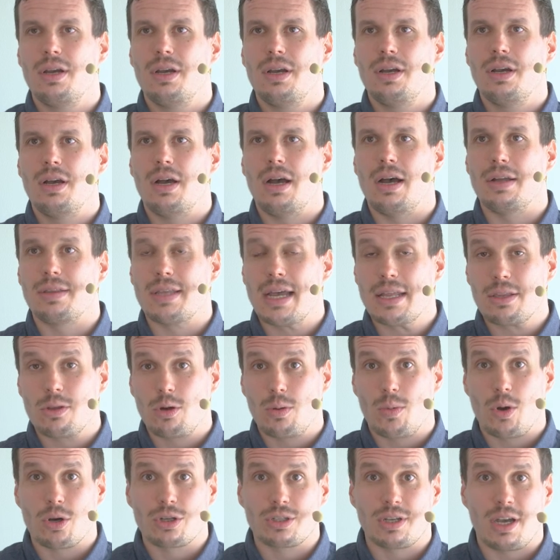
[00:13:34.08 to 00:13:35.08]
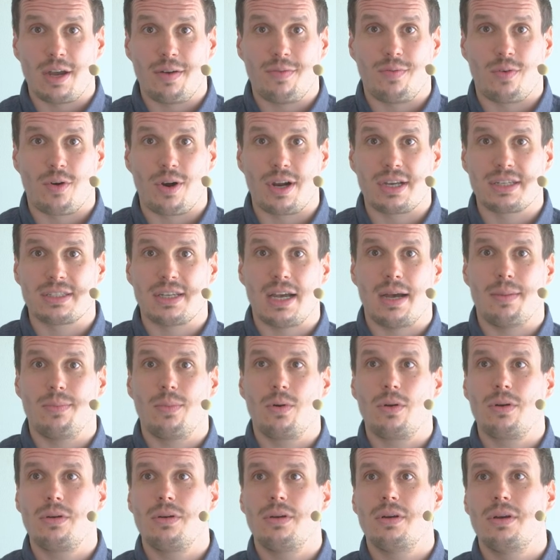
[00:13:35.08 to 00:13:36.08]
uh, tantalum oxide, for
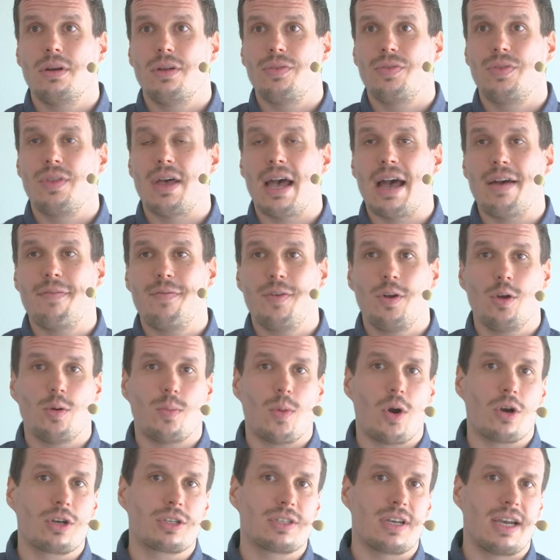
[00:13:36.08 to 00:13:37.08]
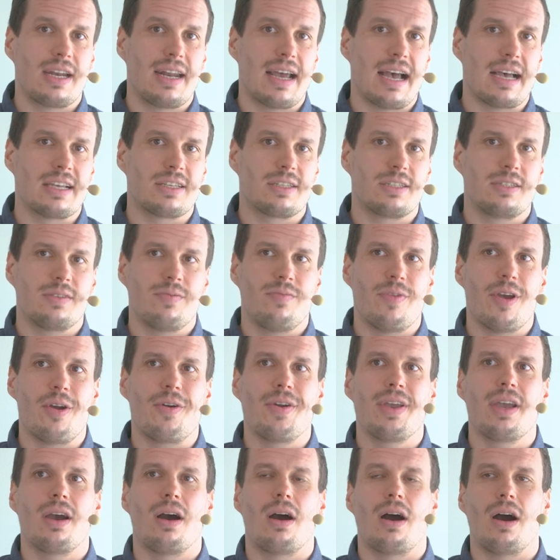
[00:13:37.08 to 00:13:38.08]
example. Hafnium oxide has
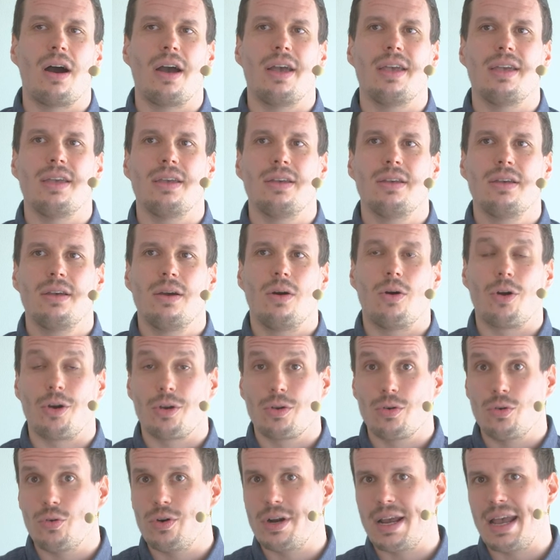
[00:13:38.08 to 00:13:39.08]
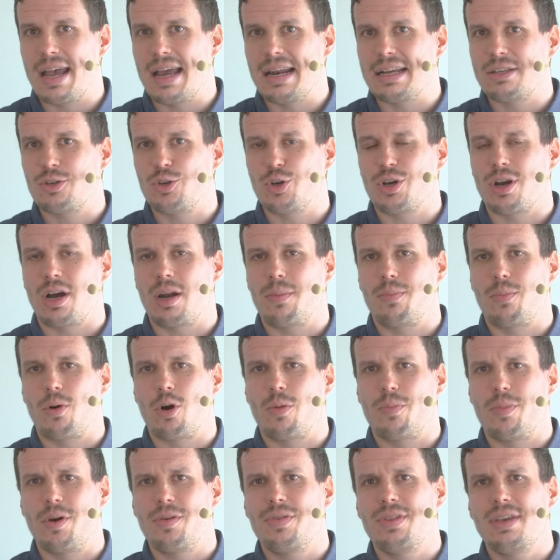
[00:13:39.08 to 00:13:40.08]
very high or good electrical
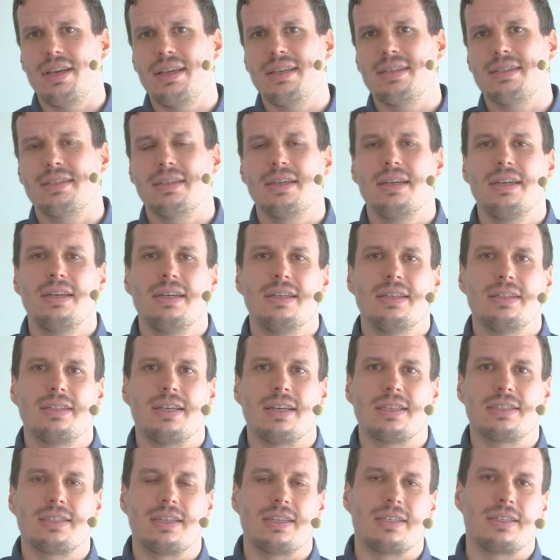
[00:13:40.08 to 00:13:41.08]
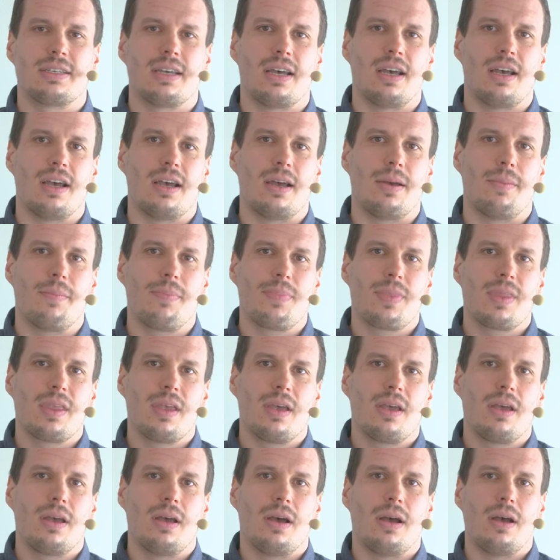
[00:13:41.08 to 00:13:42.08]
properties, such as uh,
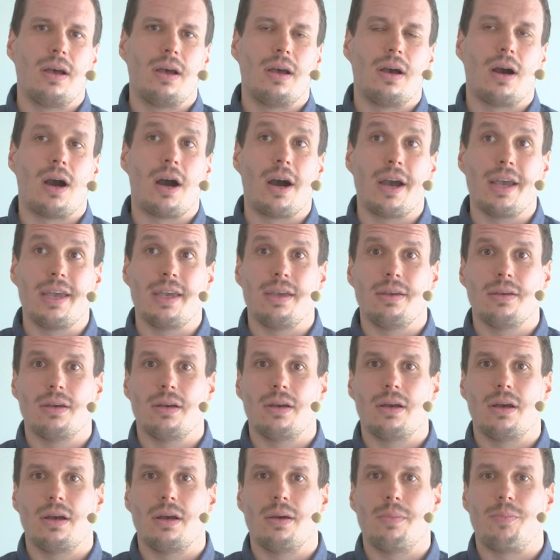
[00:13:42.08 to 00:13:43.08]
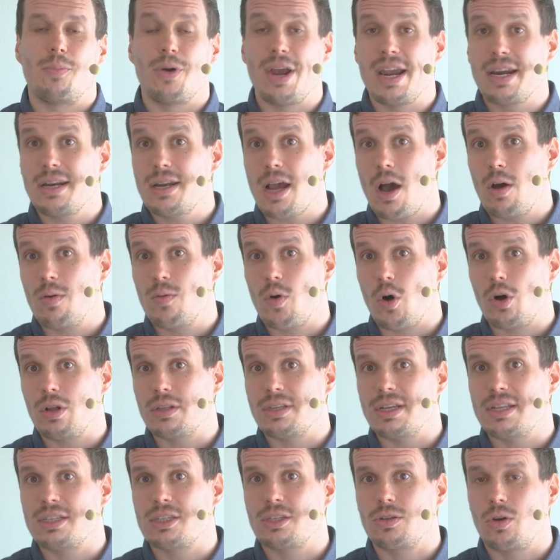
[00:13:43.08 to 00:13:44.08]
high uh, breakdown
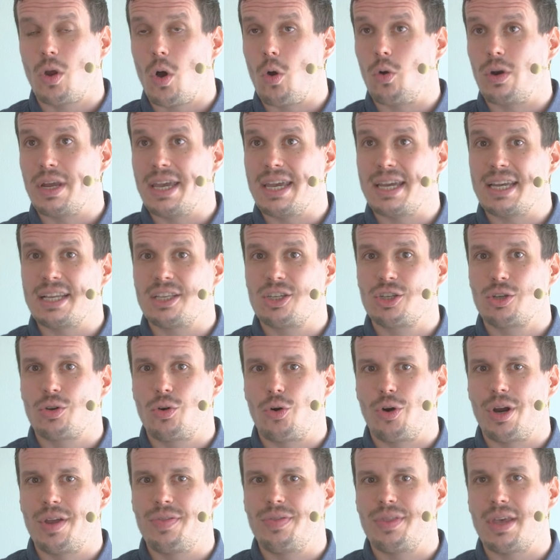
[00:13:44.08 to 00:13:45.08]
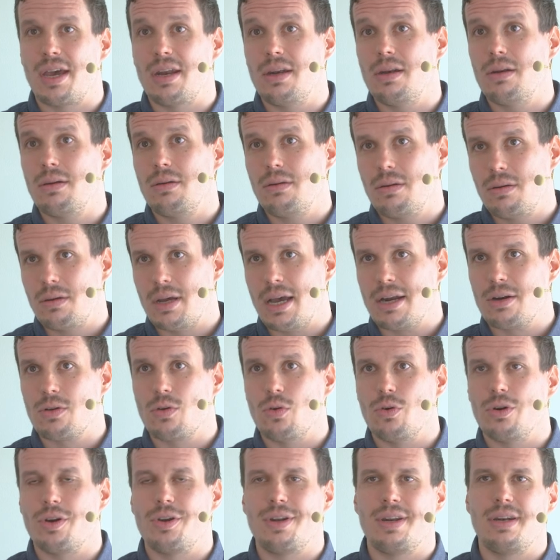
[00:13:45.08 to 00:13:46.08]
voltage, low leakage current, and, and
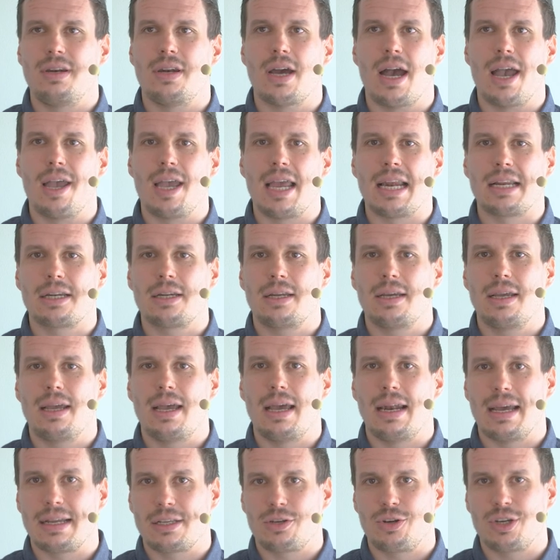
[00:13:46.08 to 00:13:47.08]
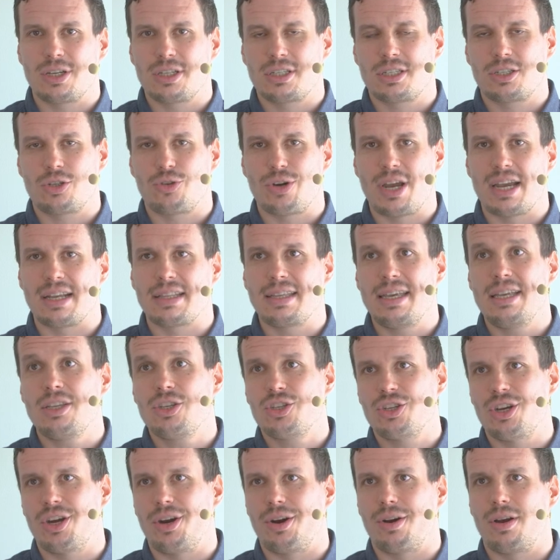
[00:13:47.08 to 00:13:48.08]
good dielectric strength in
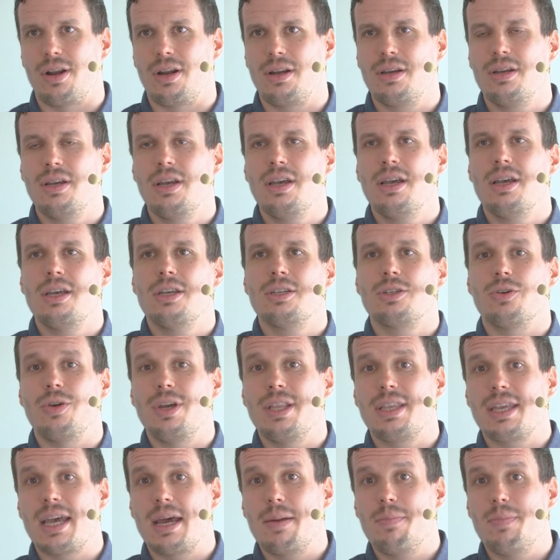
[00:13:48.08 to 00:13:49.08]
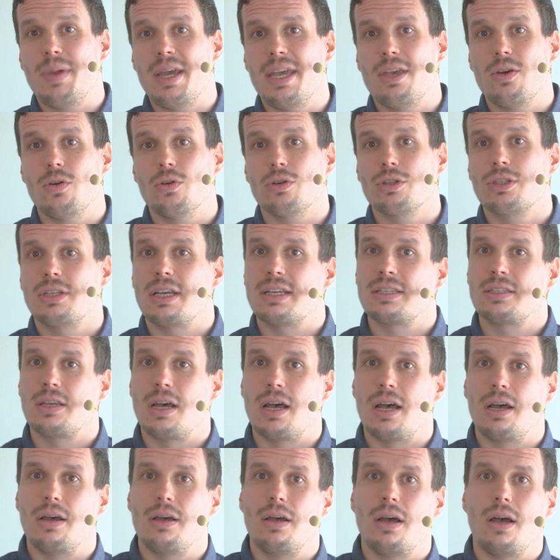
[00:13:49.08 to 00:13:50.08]
general. So it can be used as
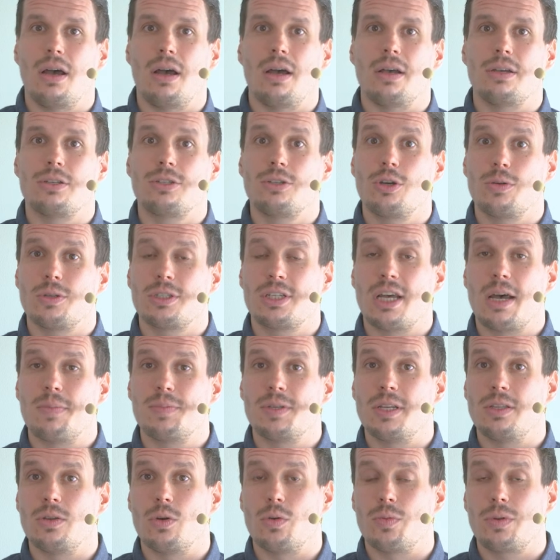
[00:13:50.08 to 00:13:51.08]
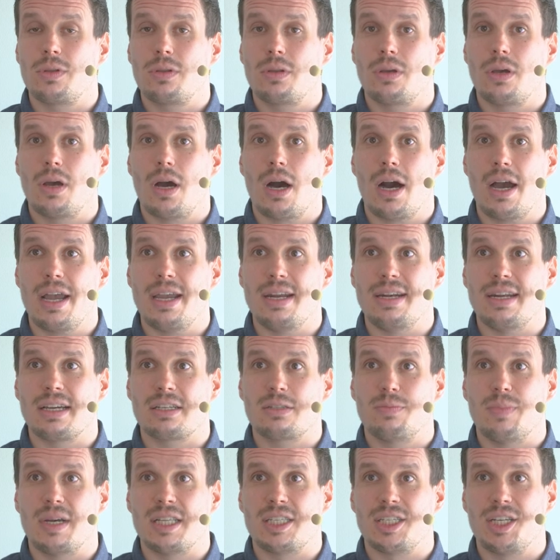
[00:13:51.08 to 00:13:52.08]
a, a su substitute high
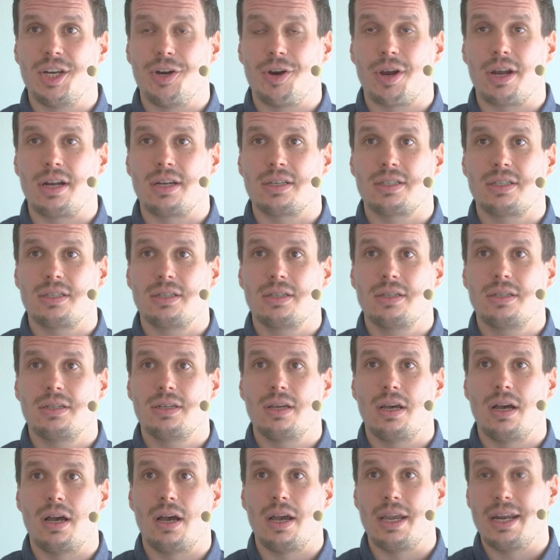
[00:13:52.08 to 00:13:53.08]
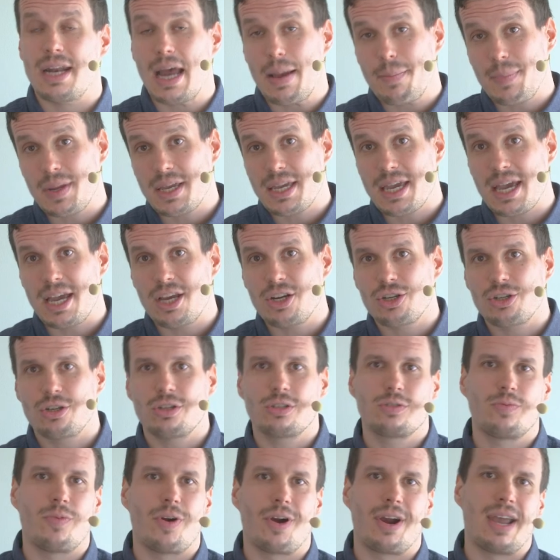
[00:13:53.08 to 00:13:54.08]
index materials uh, in
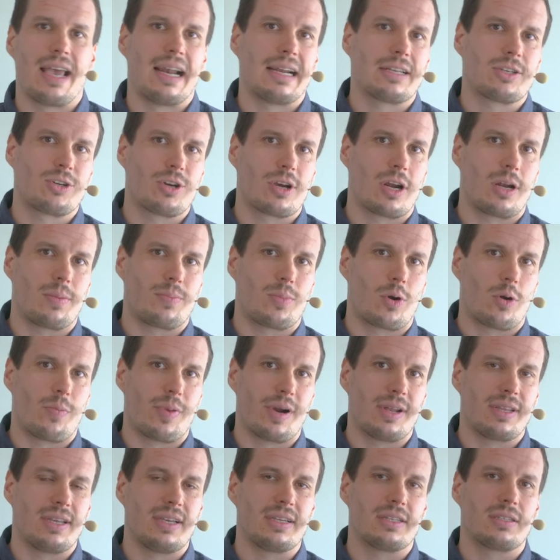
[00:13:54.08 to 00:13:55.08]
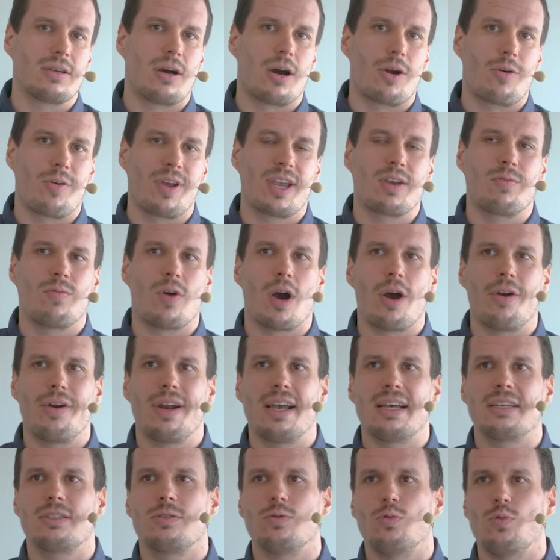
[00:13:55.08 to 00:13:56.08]
applications where electrical properties are required
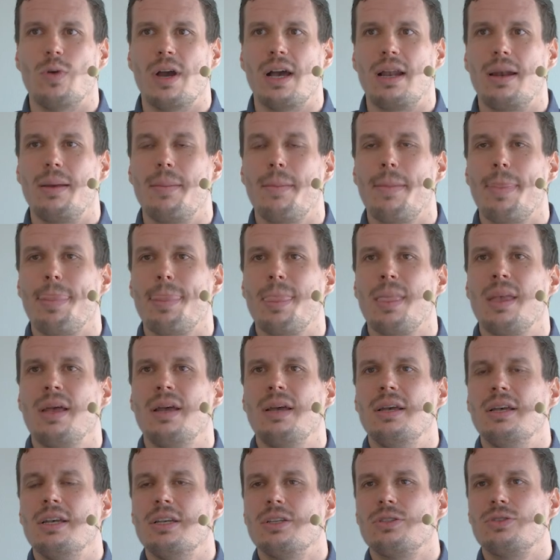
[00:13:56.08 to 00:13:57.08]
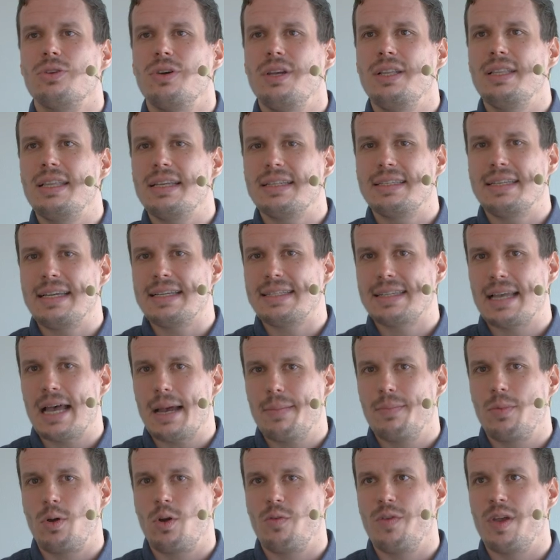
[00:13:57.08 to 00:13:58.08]
as well. So in this
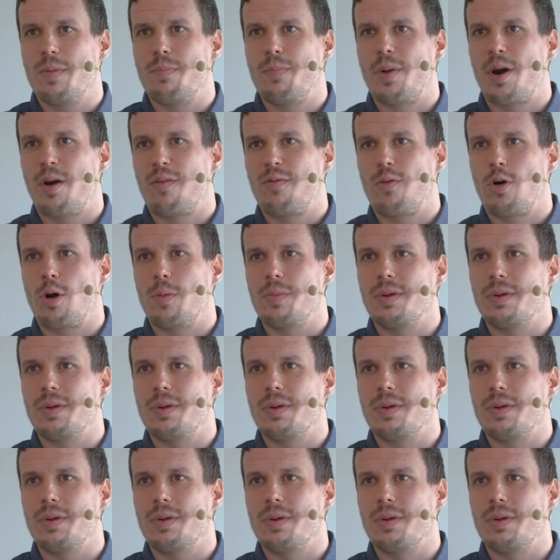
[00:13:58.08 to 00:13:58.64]
example, we performed